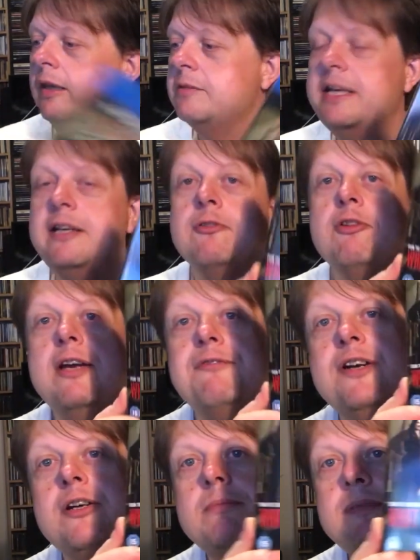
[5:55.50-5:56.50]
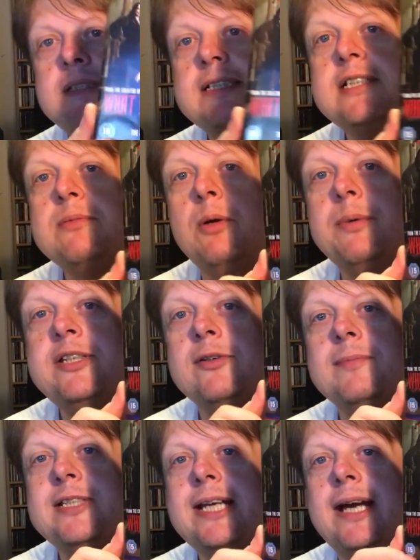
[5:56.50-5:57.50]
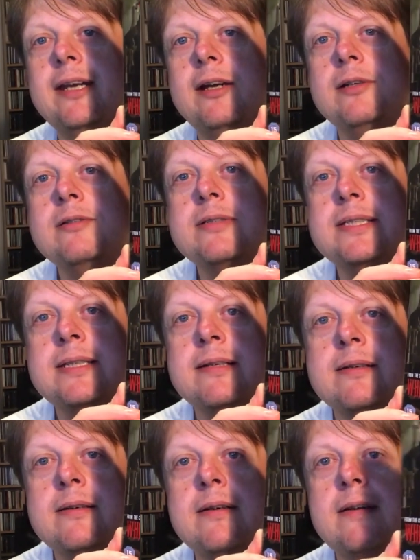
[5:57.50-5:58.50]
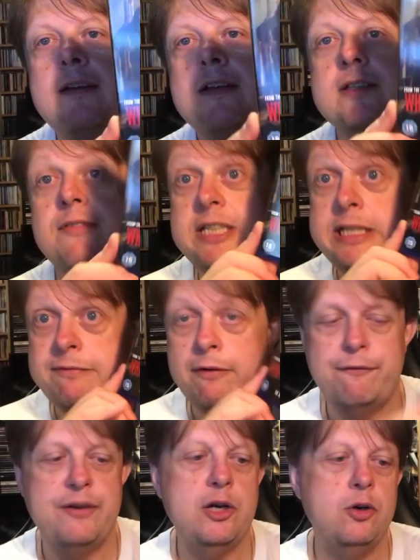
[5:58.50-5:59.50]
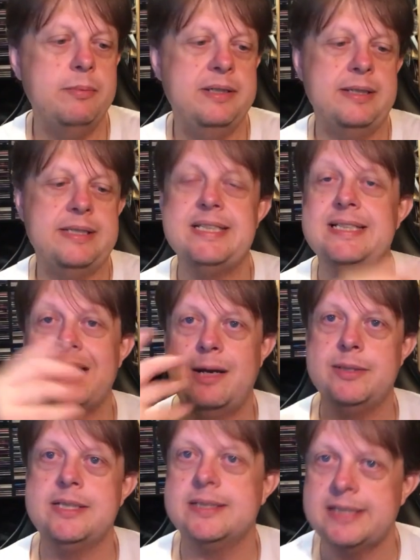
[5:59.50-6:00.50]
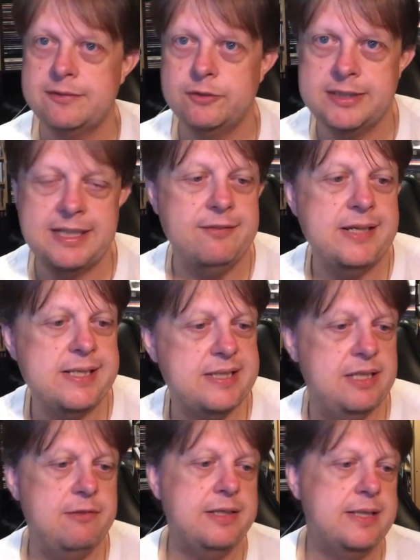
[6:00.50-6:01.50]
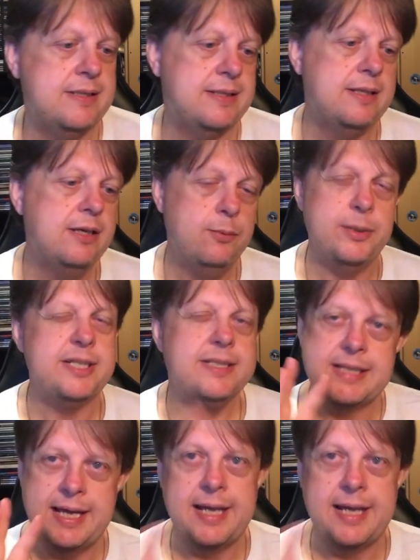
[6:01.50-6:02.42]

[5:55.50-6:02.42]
Speaking of great films, this is What We Do in the Shadows. So this is the film. which is now a successful TV series, which is